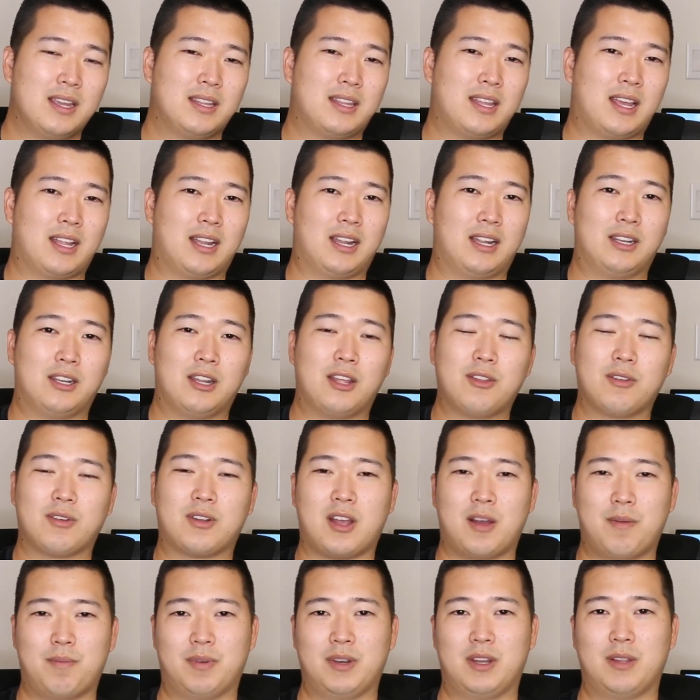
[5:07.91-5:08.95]
that another
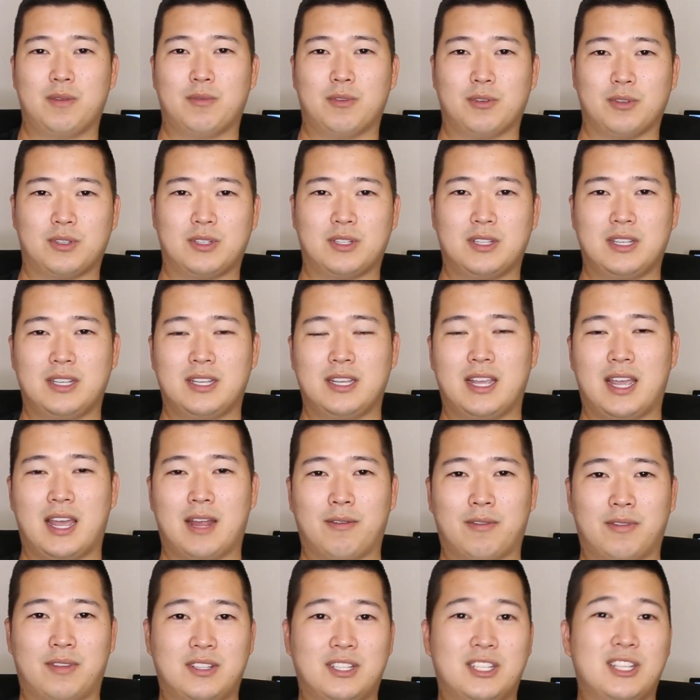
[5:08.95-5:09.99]
company will see
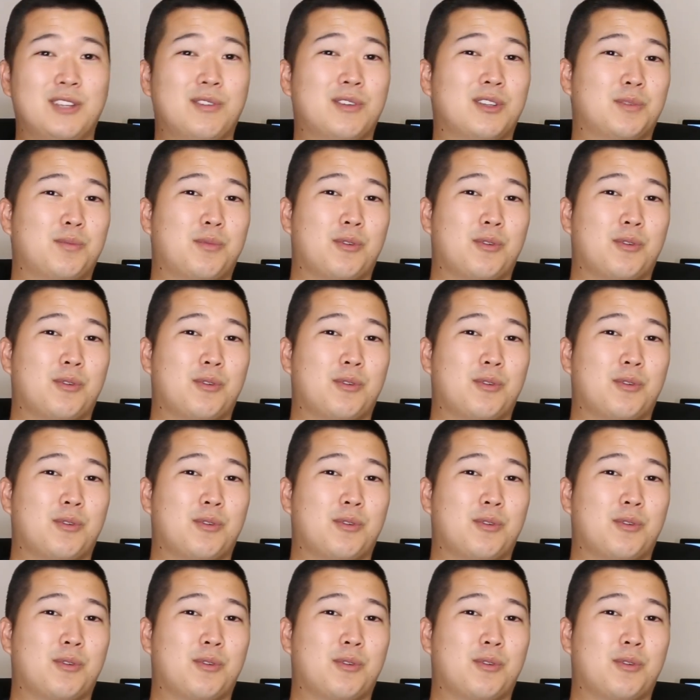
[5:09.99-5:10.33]
and see you as